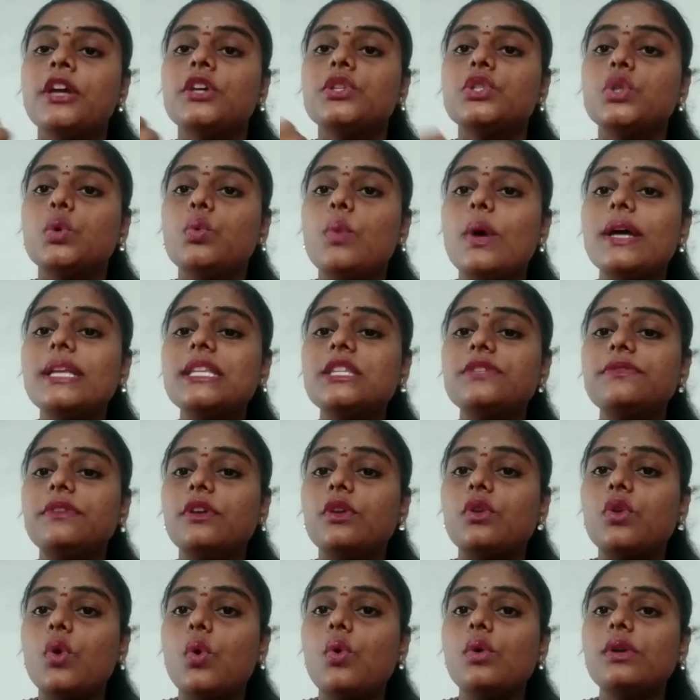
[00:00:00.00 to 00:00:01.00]
So once
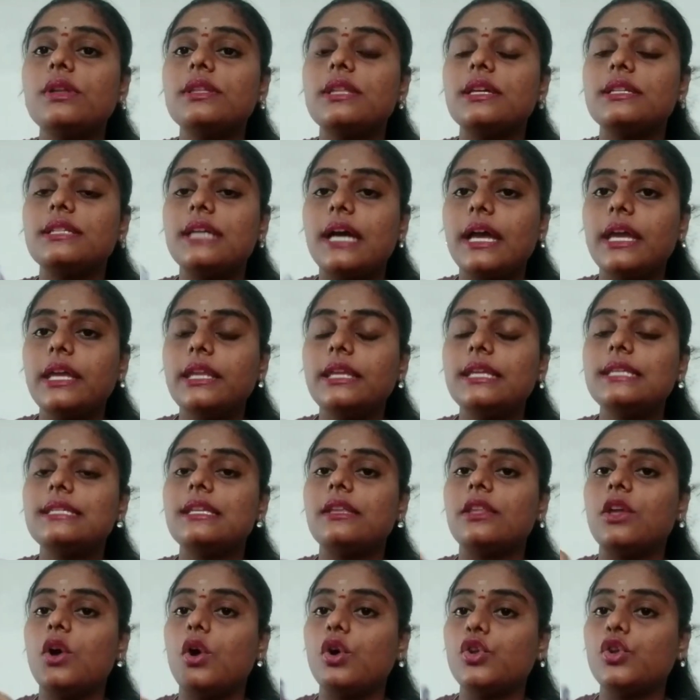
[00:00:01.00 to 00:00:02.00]
we wrote the diaries
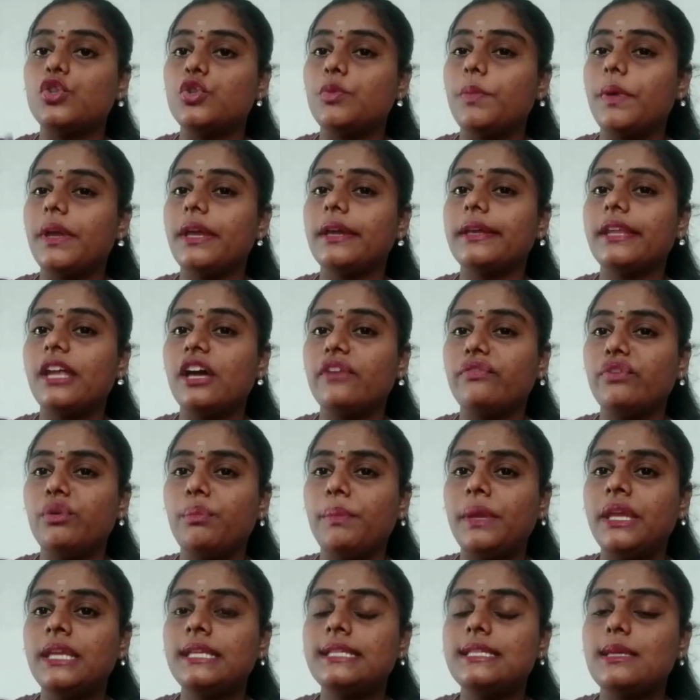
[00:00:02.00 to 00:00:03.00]
and the autobiography
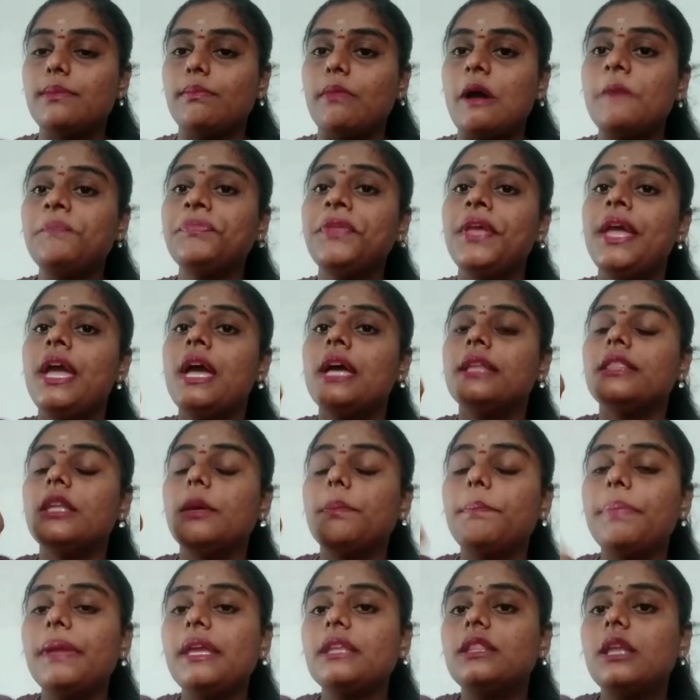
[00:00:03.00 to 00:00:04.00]
means
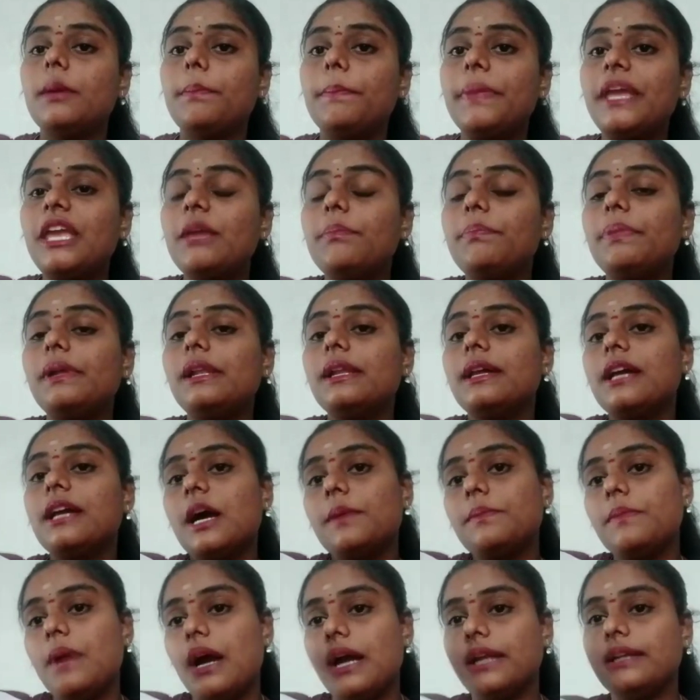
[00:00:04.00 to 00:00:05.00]
the people
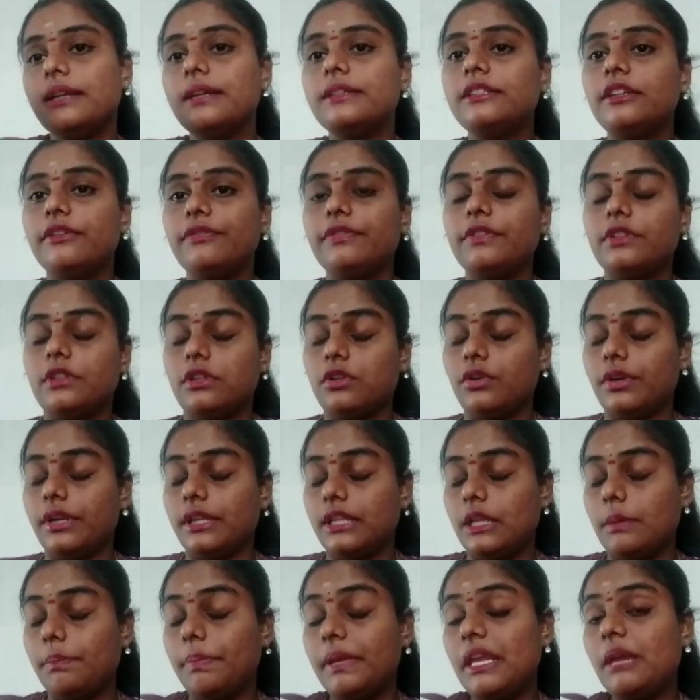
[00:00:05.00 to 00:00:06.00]
come under
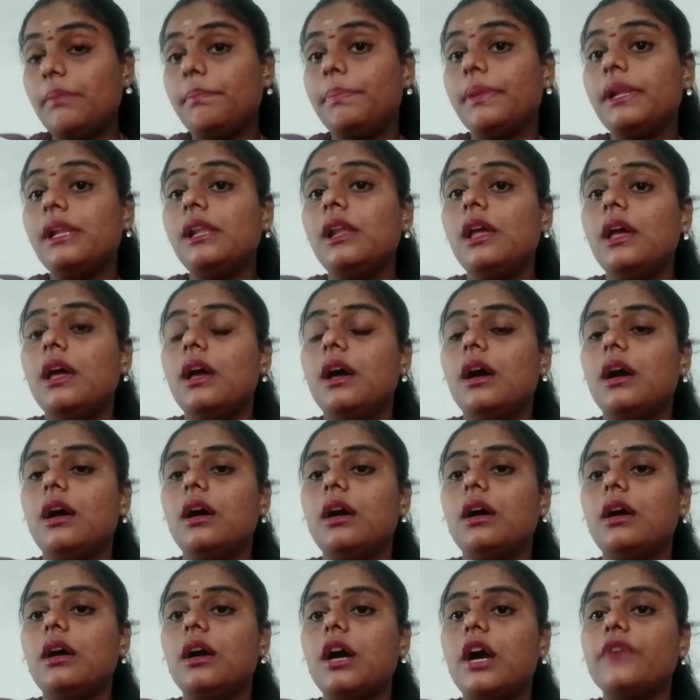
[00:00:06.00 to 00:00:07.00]
the people
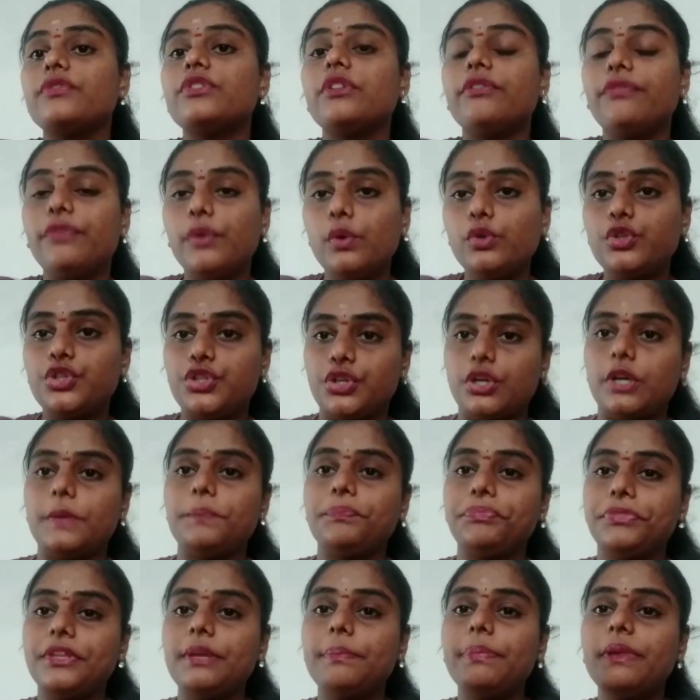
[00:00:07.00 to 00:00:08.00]
of the future.
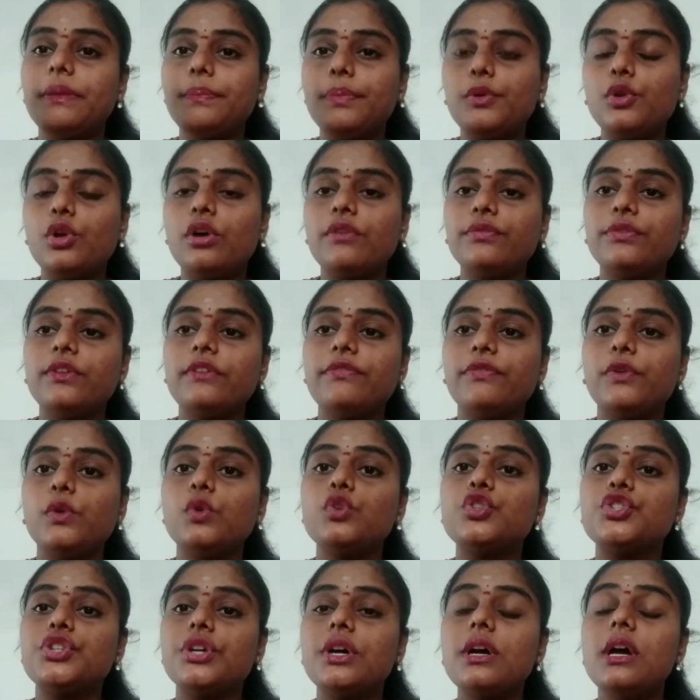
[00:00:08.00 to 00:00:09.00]
The people of the
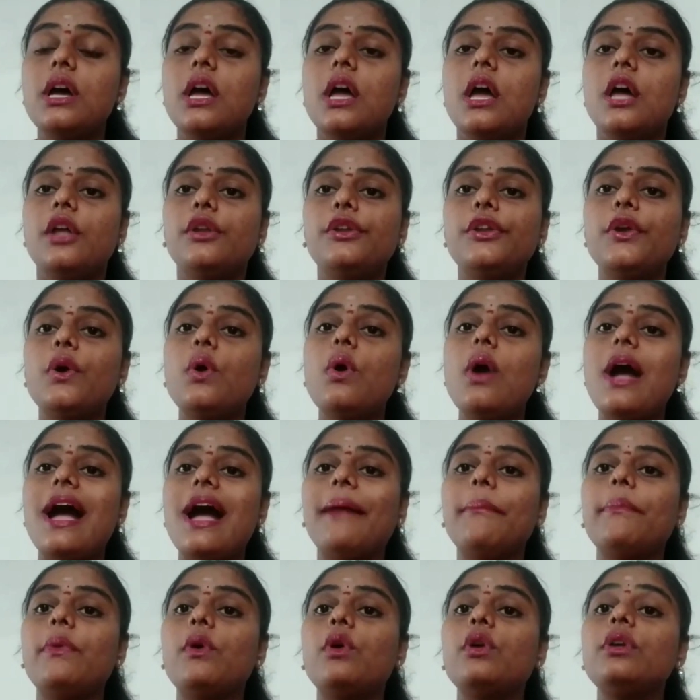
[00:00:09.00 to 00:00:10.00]
future know
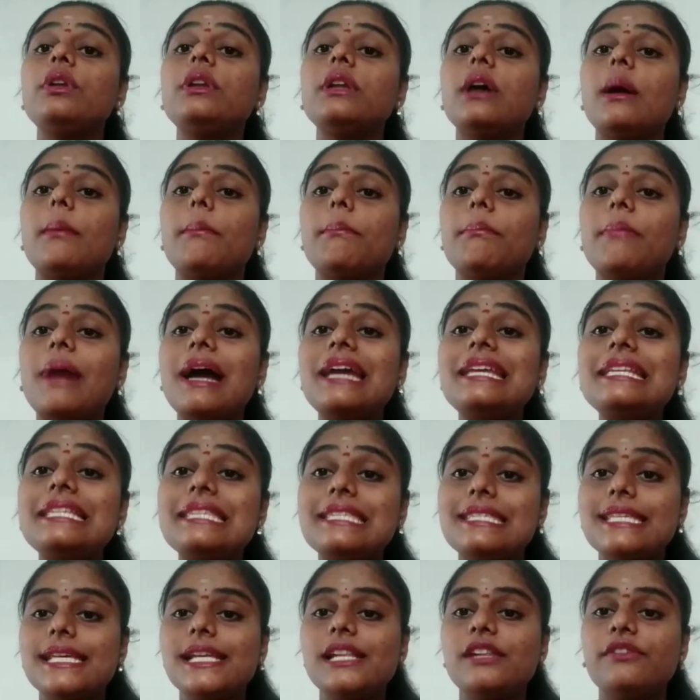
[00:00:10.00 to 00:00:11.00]
about
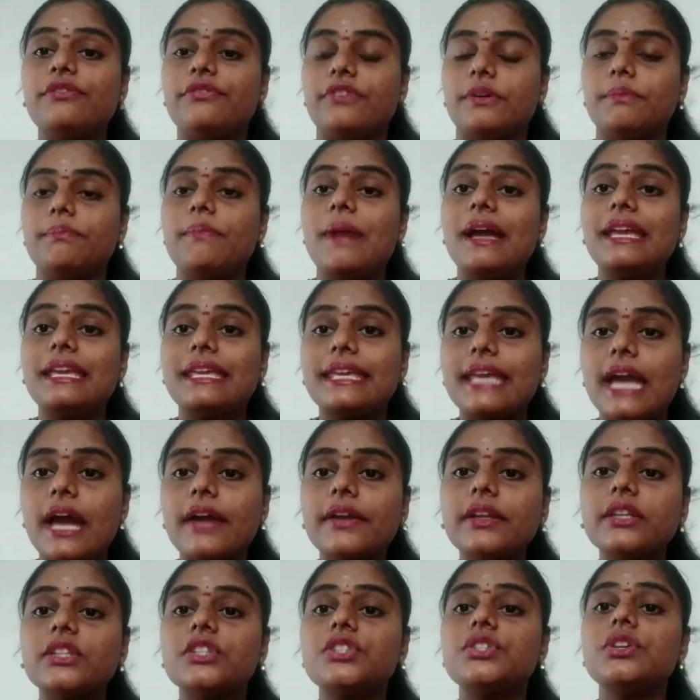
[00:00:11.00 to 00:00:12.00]
myself, my
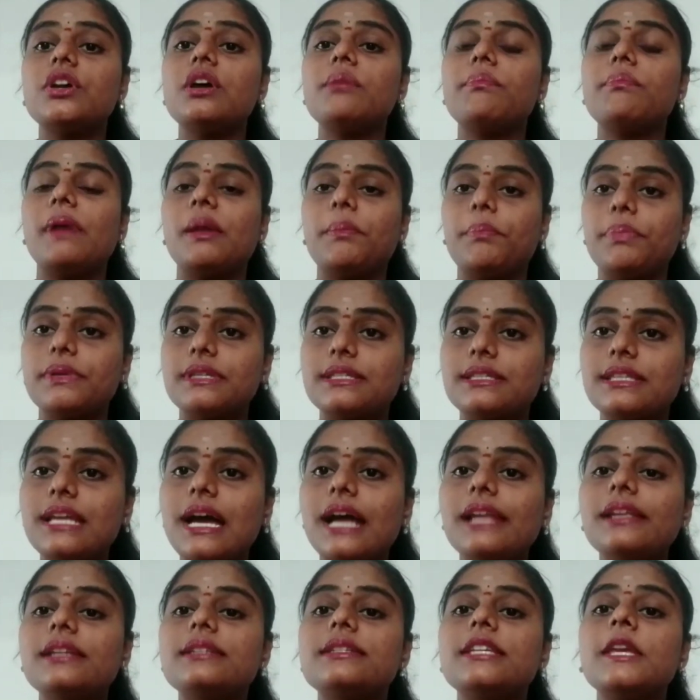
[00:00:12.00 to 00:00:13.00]
character, my
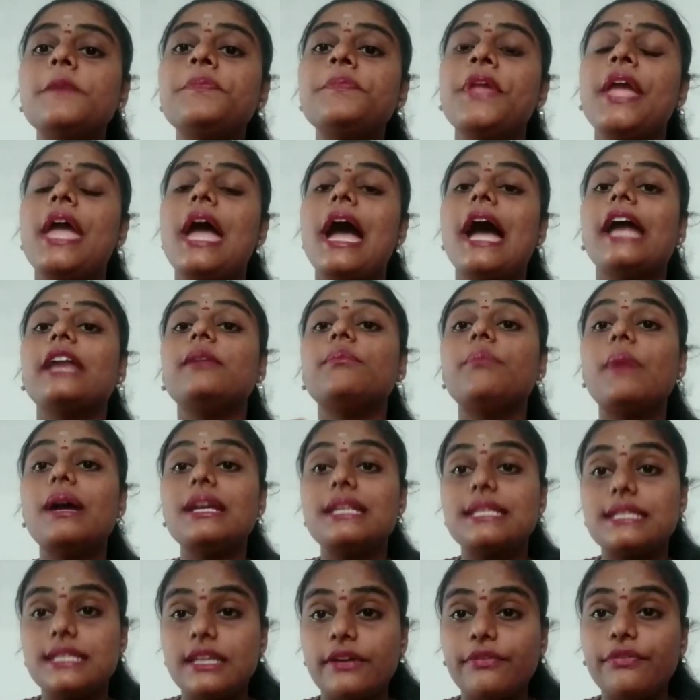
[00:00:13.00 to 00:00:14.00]
personality, and
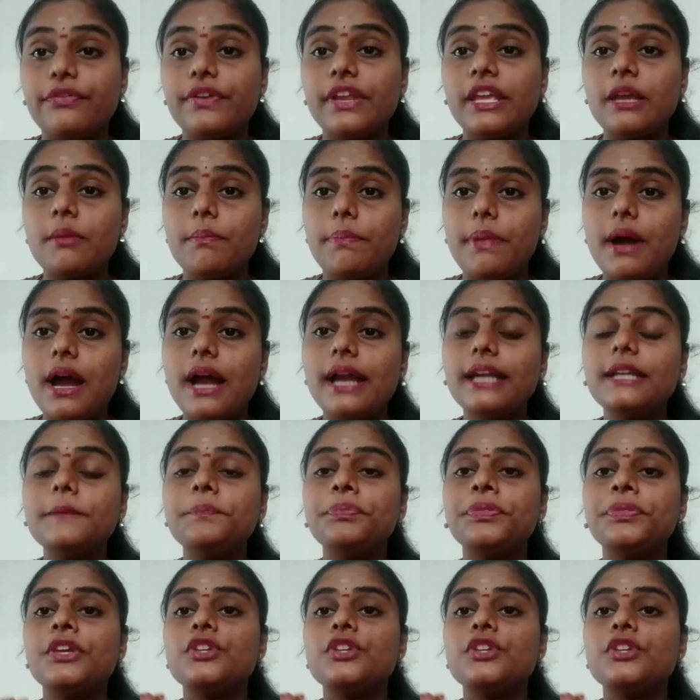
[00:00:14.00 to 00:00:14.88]
my suffering part.